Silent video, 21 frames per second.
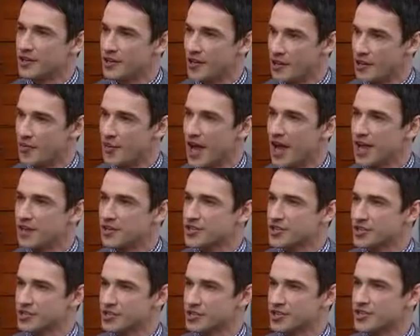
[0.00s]
No
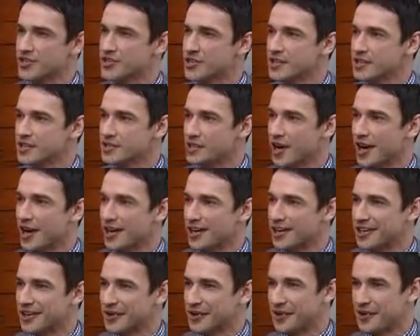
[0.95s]
rash. Should you see the
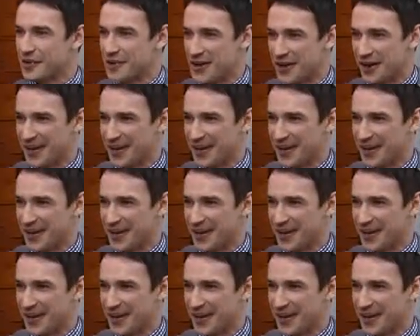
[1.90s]
doc or